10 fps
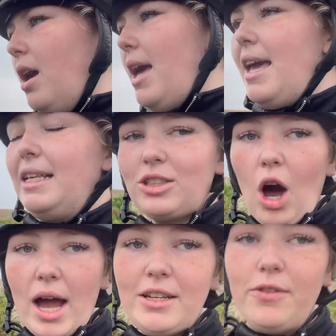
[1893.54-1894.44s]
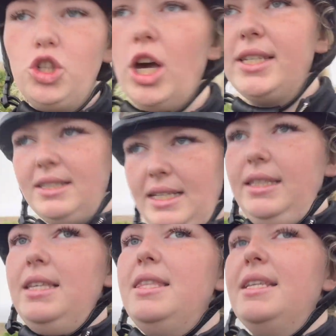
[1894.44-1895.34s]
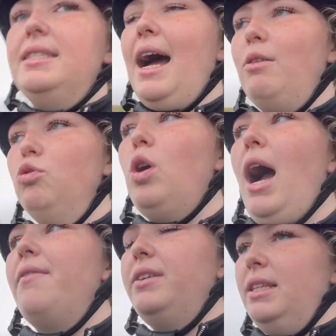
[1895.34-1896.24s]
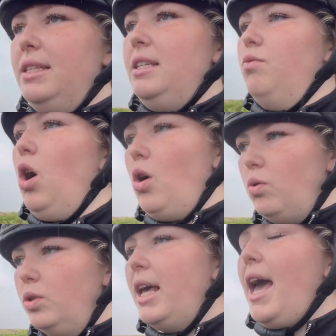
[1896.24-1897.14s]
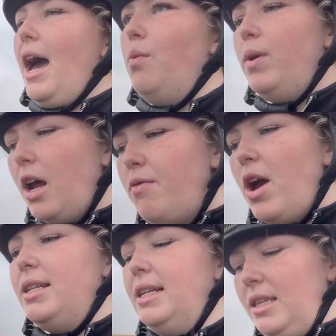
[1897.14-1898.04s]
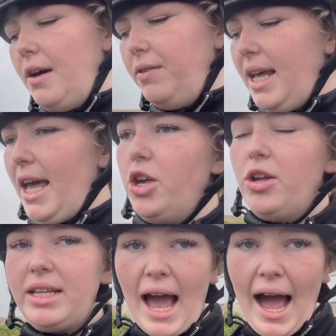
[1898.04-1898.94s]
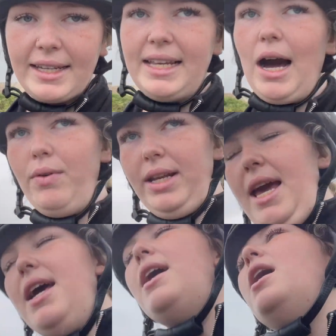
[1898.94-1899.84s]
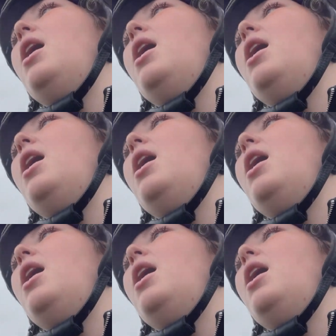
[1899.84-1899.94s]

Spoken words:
It's kind of adjusting to this now, not having the knee rolls. And when I rode in it the other day, I only hacked out in it.